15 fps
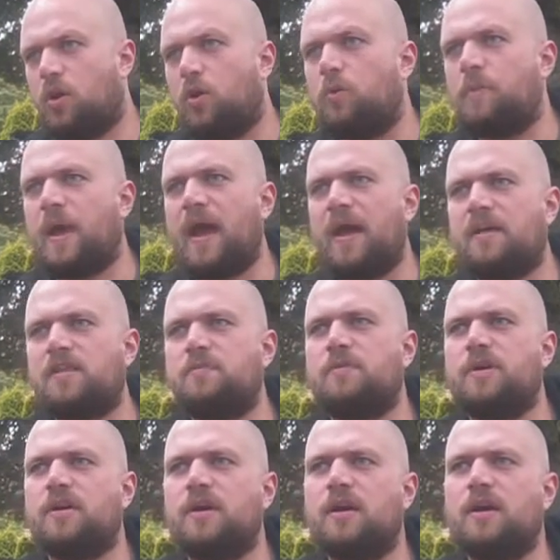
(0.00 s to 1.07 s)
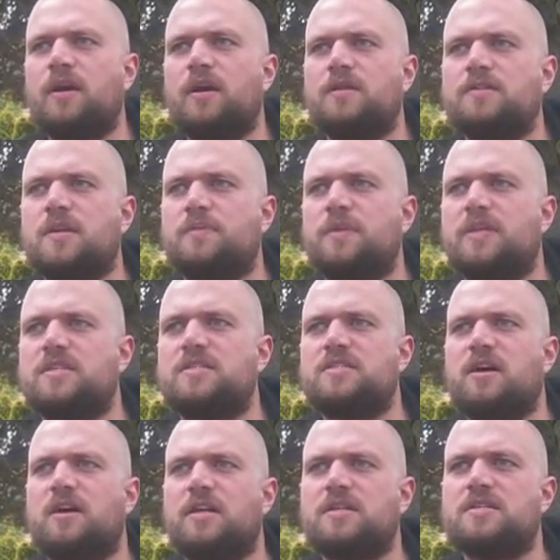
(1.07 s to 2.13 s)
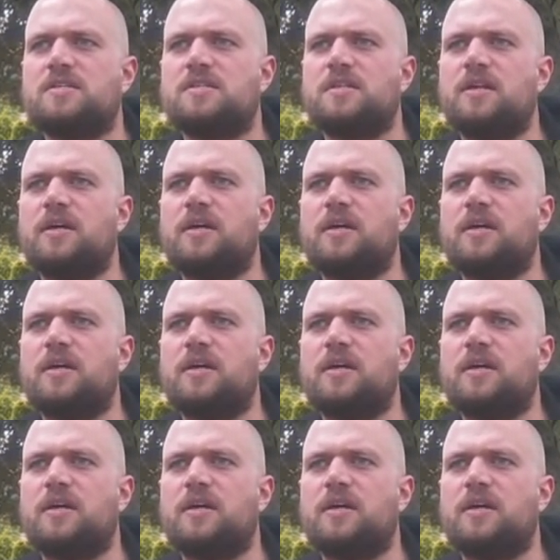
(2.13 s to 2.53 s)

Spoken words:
own path, but something that's not as